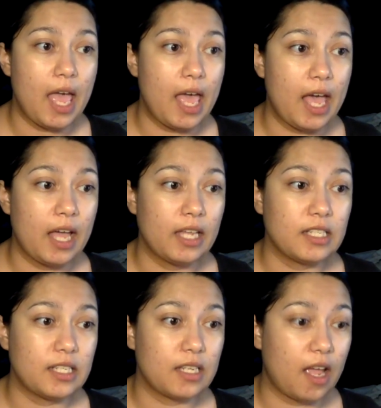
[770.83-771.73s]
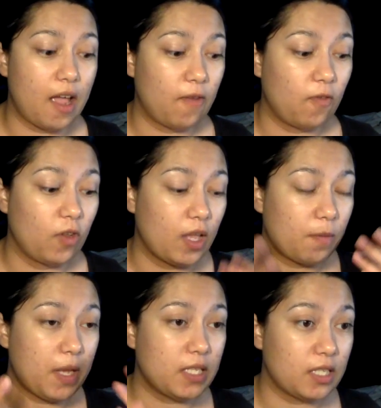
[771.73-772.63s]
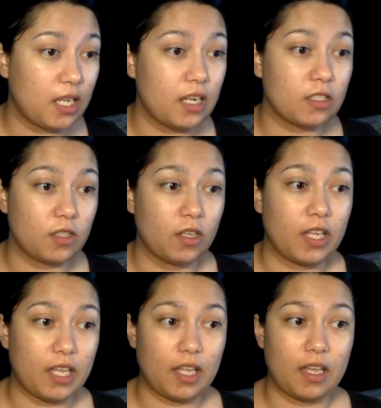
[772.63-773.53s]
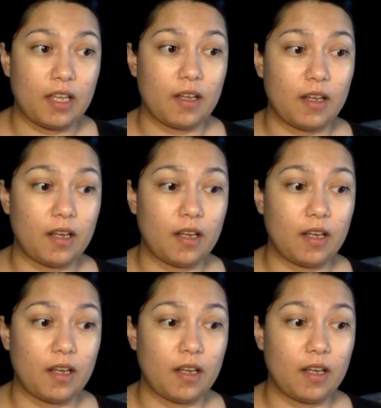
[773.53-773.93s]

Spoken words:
And I feel like my skin is looking